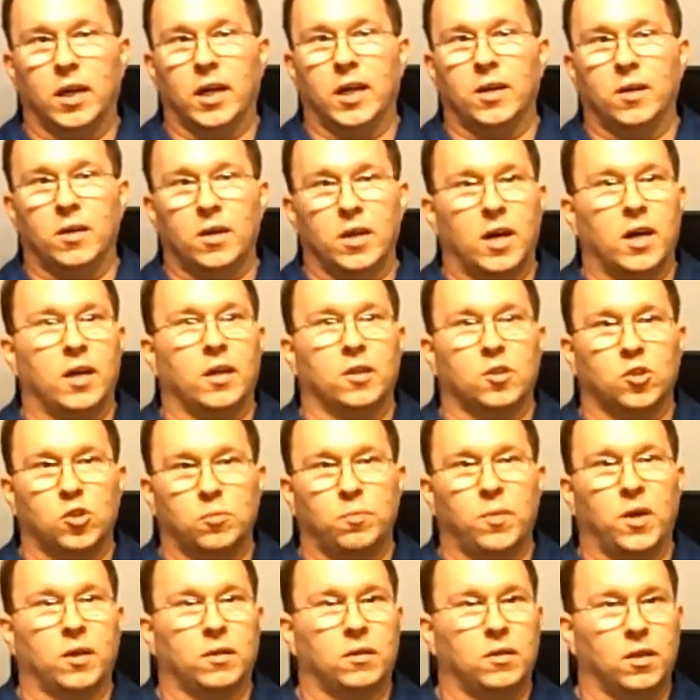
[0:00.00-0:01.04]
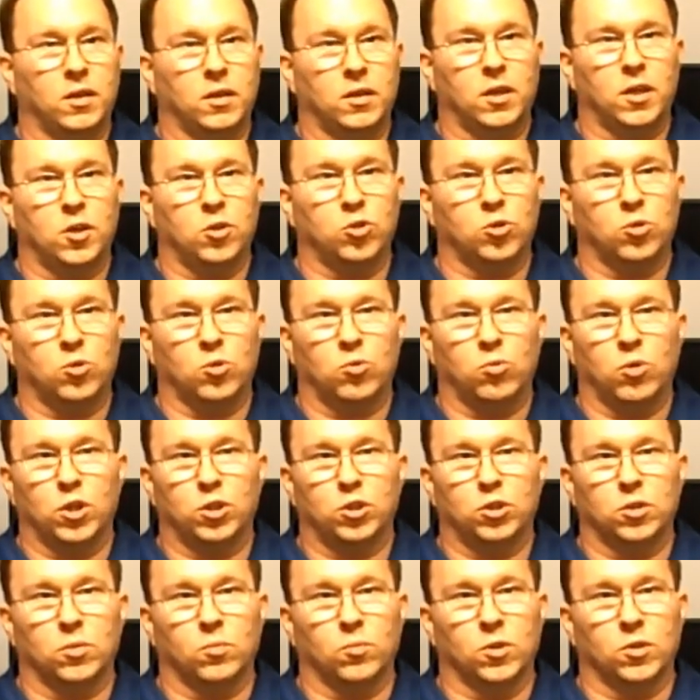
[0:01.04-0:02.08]
and not expect the occasional
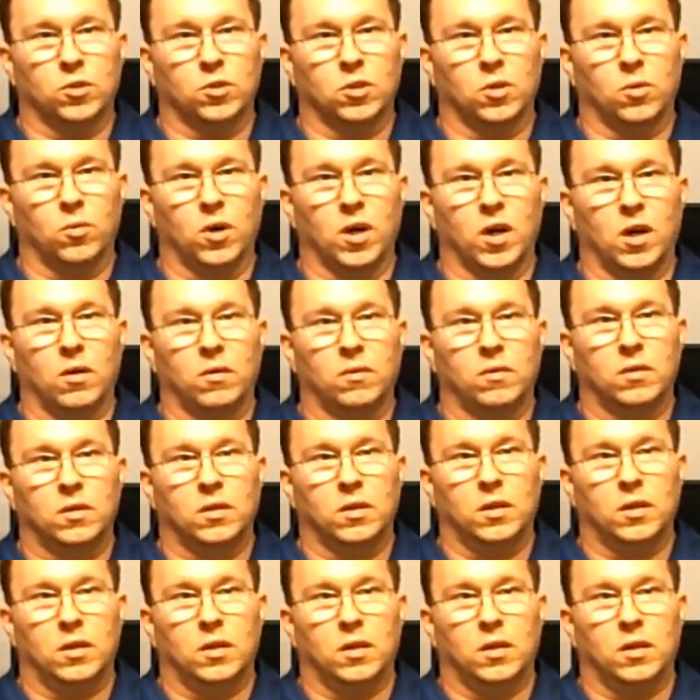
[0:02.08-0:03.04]
question once in a while?